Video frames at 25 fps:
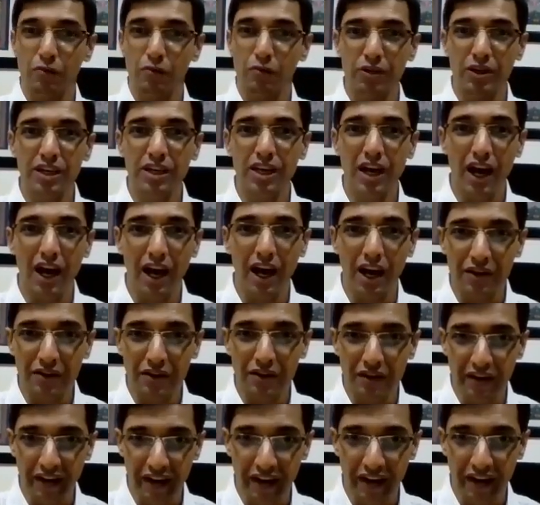We are
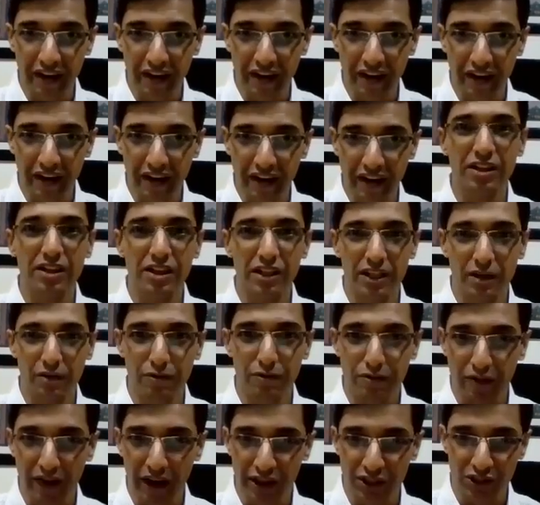trained in a
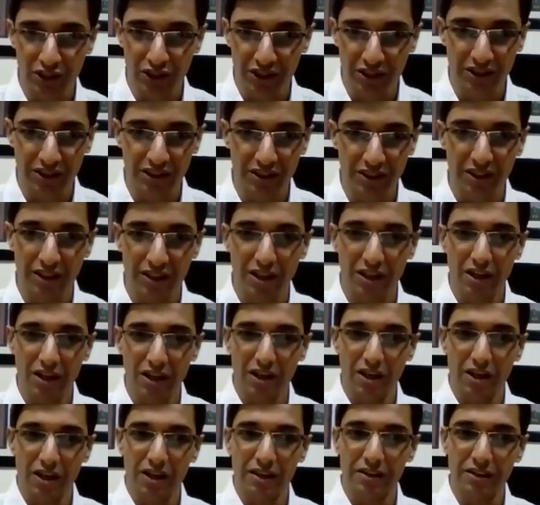fashion
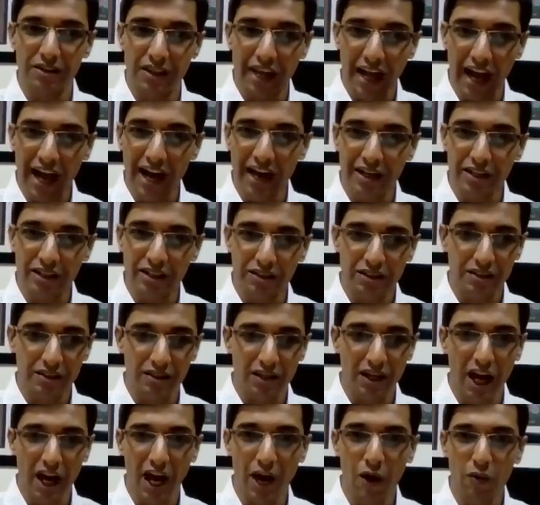that
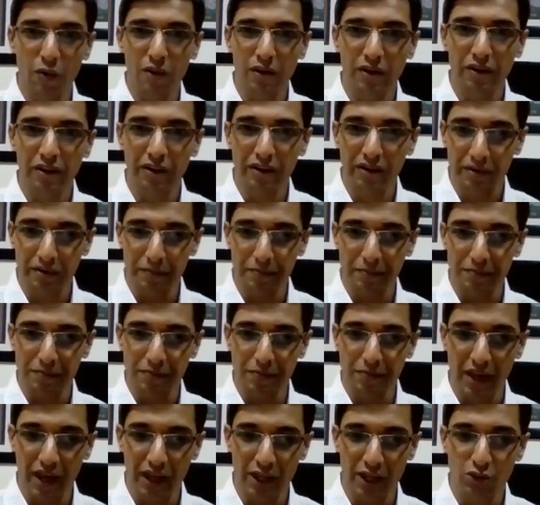our
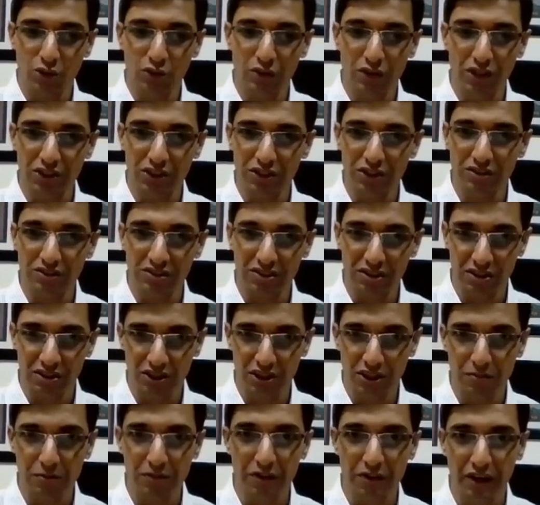education
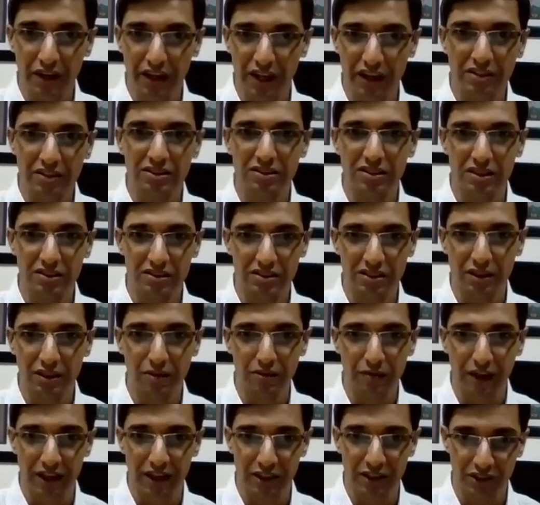system trains us in a
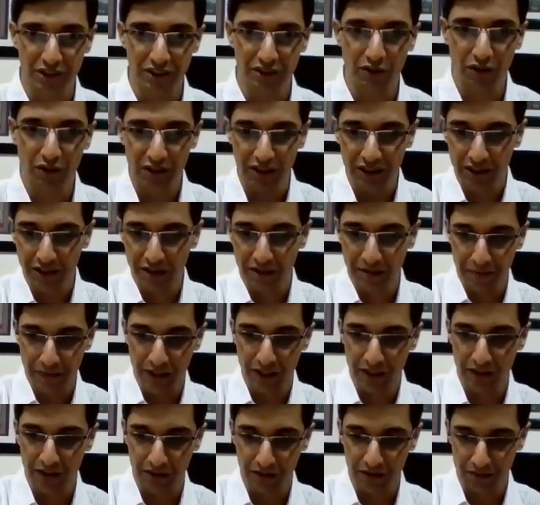fashion or in
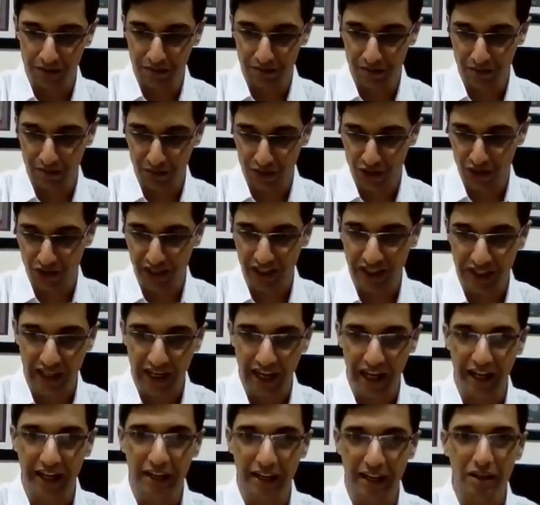a straight
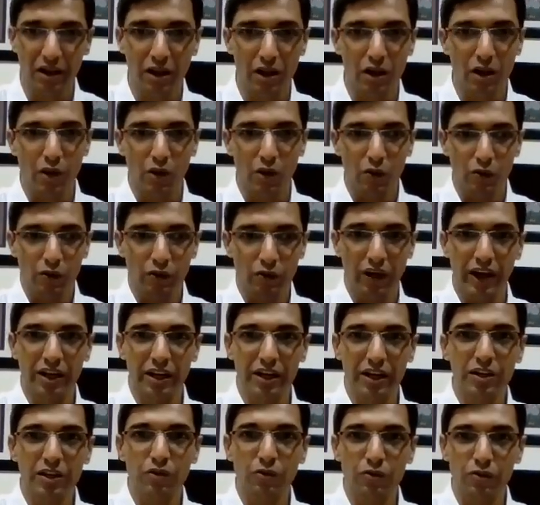line,
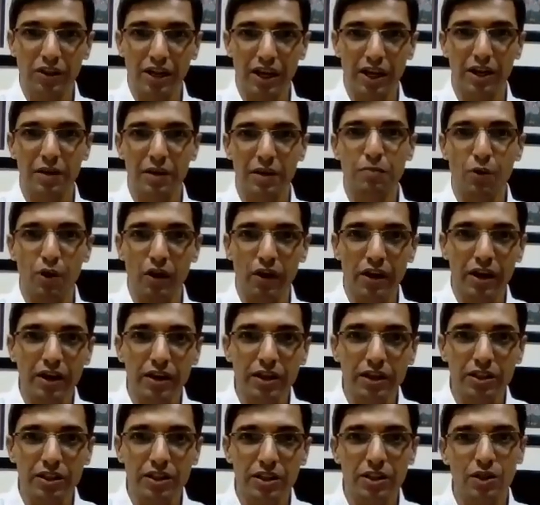wherein we are a
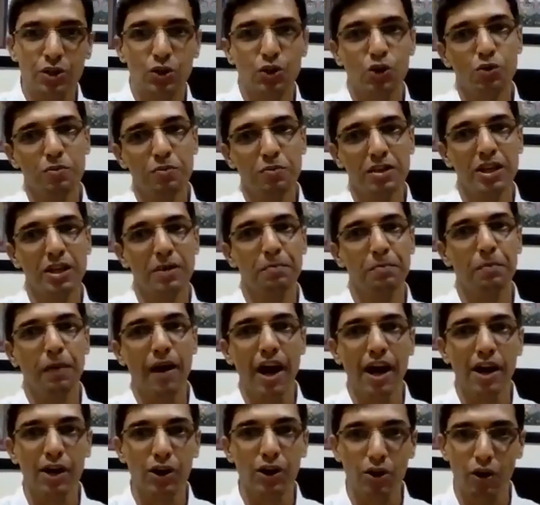product to be a
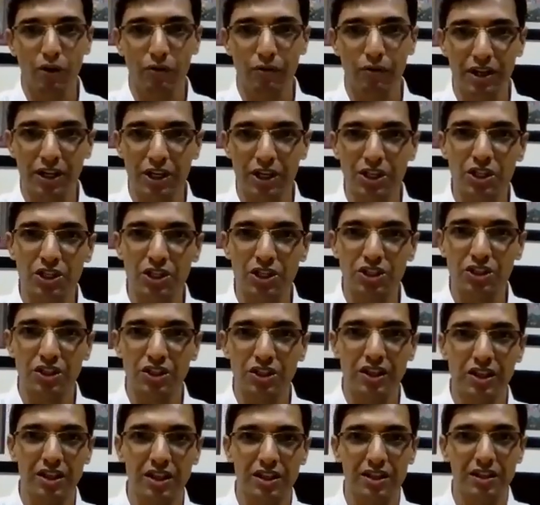part of an
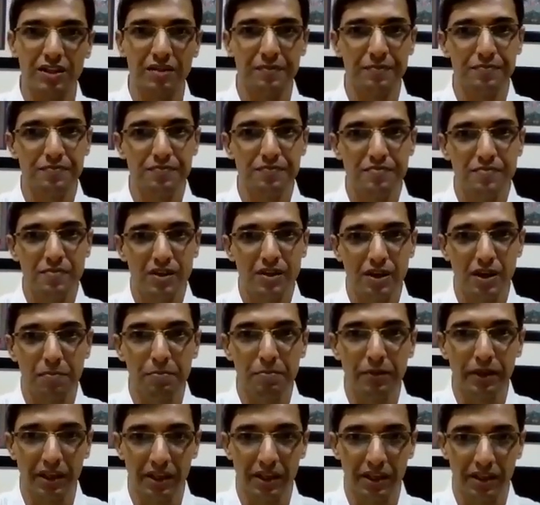industrial
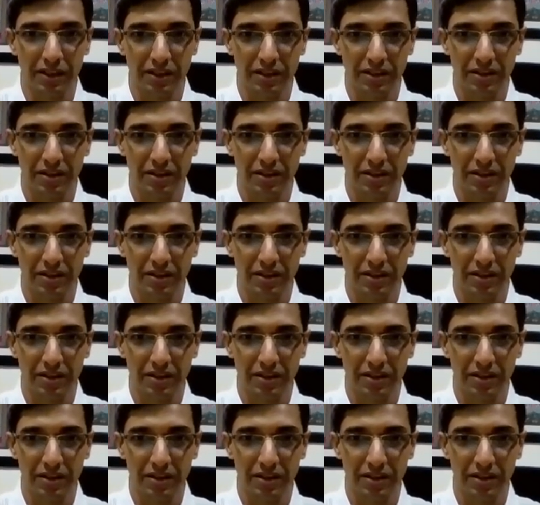company.